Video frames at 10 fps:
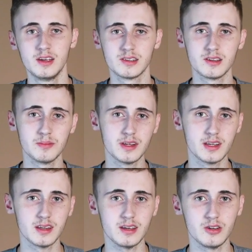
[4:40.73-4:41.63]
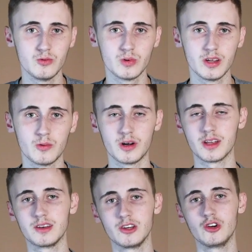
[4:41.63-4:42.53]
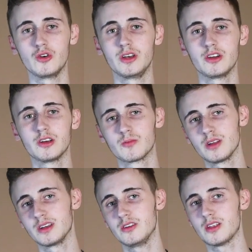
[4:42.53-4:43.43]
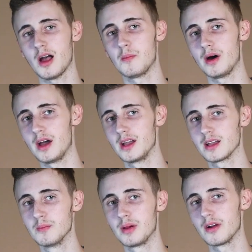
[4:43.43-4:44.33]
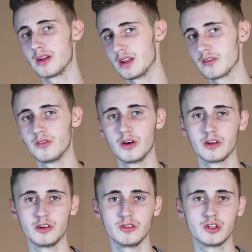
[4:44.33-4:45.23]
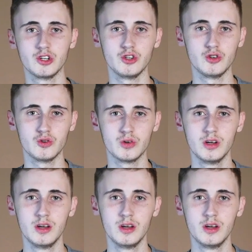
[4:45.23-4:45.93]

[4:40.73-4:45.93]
Something that you really want to do, and you can really do that by comparing your photo to